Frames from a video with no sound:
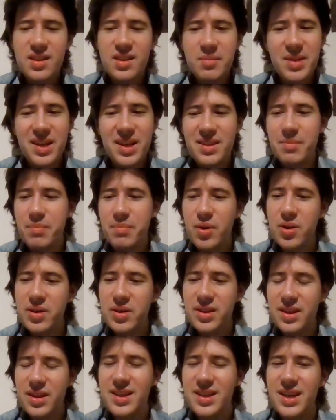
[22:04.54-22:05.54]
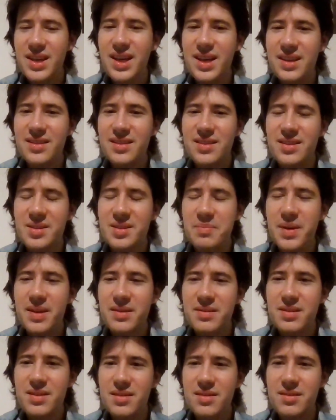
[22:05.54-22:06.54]
about the point at the end.
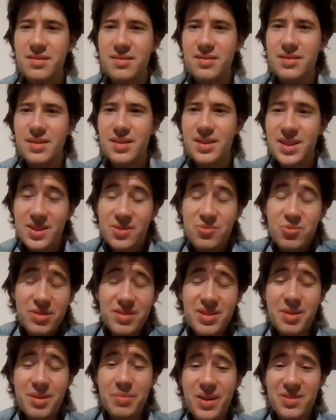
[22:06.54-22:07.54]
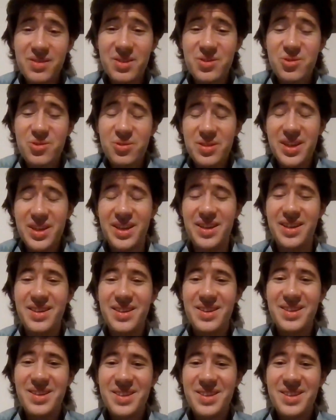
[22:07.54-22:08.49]
It's really about the journey.